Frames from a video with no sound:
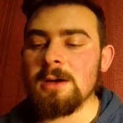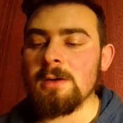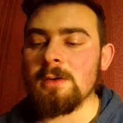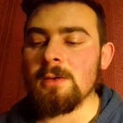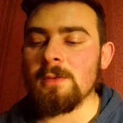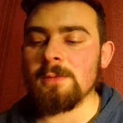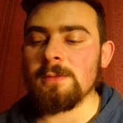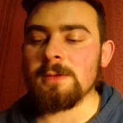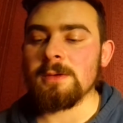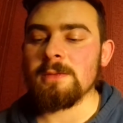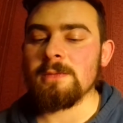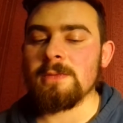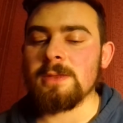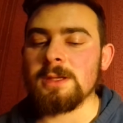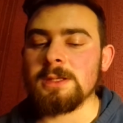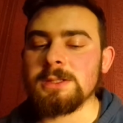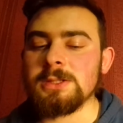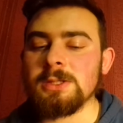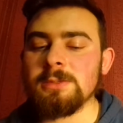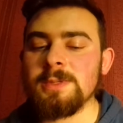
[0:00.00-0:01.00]
on the
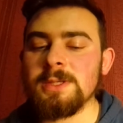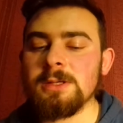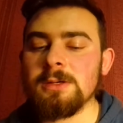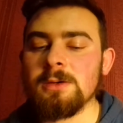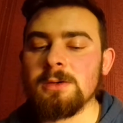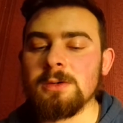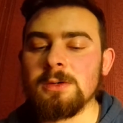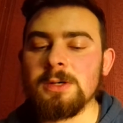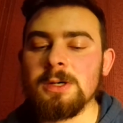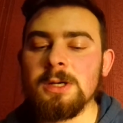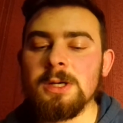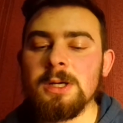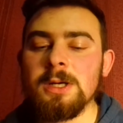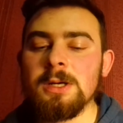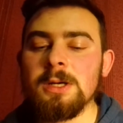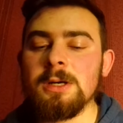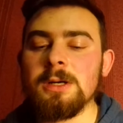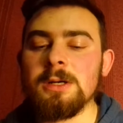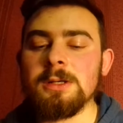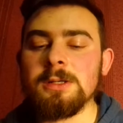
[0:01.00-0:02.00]
topic or
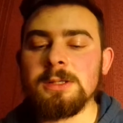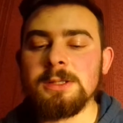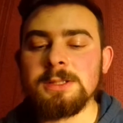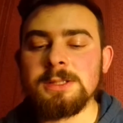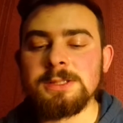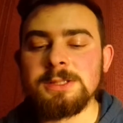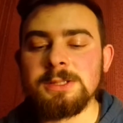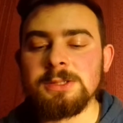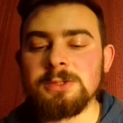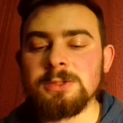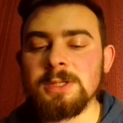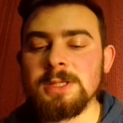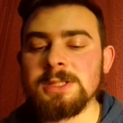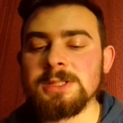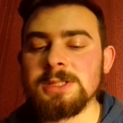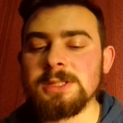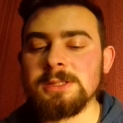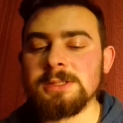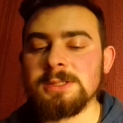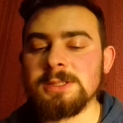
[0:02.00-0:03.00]
situation